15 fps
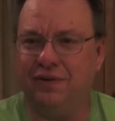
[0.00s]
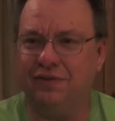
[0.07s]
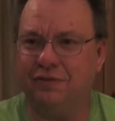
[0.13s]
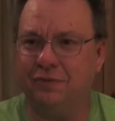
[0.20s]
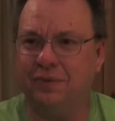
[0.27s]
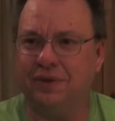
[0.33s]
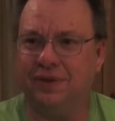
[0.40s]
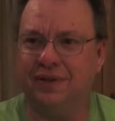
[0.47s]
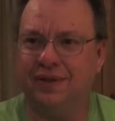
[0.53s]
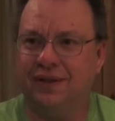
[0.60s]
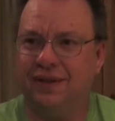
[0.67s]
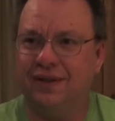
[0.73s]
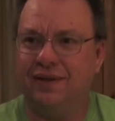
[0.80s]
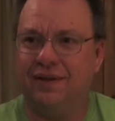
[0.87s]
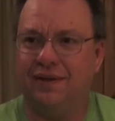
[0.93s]
of them, and
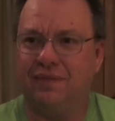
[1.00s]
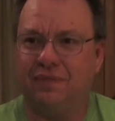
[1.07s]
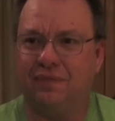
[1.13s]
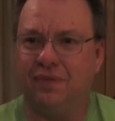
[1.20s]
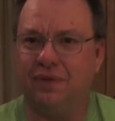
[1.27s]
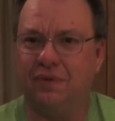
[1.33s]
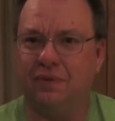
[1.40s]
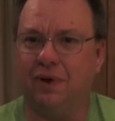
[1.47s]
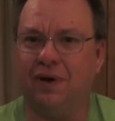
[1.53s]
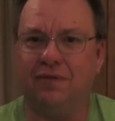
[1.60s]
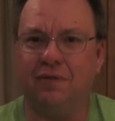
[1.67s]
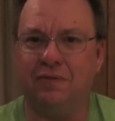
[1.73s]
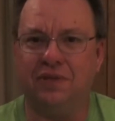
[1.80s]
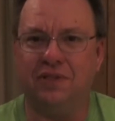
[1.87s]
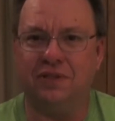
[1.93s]
one of
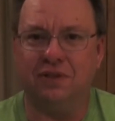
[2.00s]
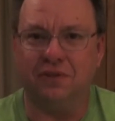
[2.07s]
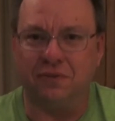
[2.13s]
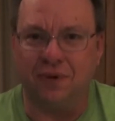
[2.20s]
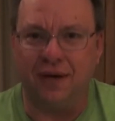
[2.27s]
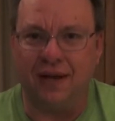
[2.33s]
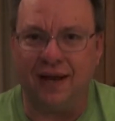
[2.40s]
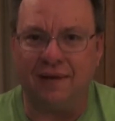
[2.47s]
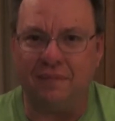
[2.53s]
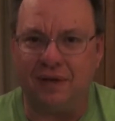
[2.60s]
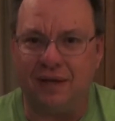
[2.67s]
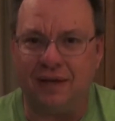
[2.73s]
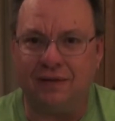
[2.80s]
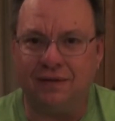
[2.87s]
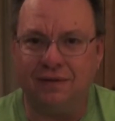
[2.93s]
them just looked right at
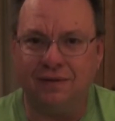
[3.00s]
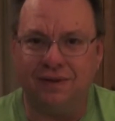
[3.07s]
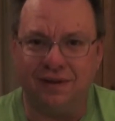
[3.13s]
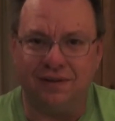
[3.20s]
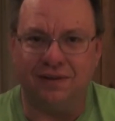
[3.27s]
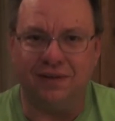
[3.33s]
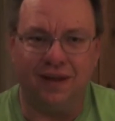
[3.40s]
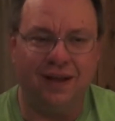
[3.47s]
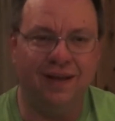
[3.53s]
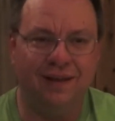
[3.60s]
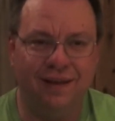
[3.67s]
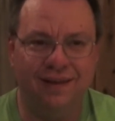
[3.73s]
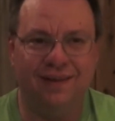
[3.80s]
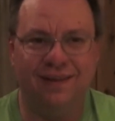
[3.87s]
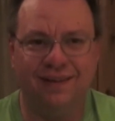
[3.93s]
me,
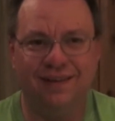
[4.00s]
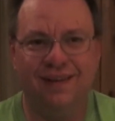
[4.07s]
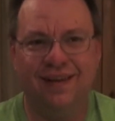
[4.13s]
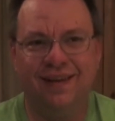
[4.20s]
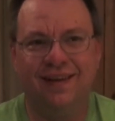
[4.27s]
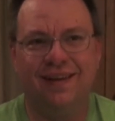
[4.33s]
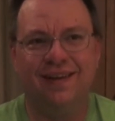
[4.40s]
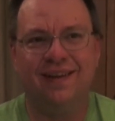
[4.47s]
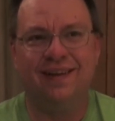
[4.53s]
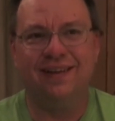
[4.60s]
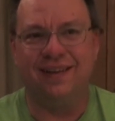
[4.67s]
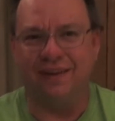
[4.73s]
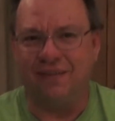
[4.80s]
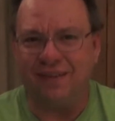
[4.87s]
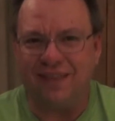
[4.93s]

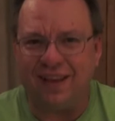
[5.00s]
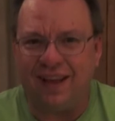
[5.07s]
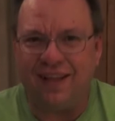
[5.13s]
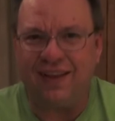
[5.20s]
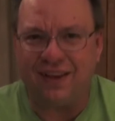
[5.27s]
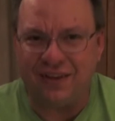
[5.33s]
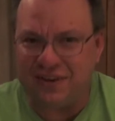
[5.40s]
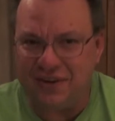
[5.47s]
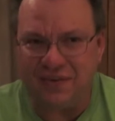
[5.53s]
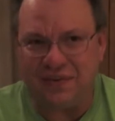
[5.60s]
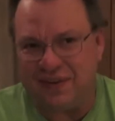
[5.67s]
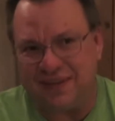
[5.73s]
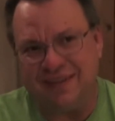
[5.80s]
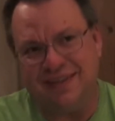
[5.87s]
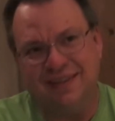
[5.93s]
like, what the hell are you
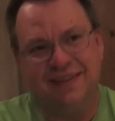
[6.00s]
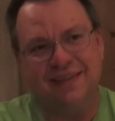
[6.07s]
doing?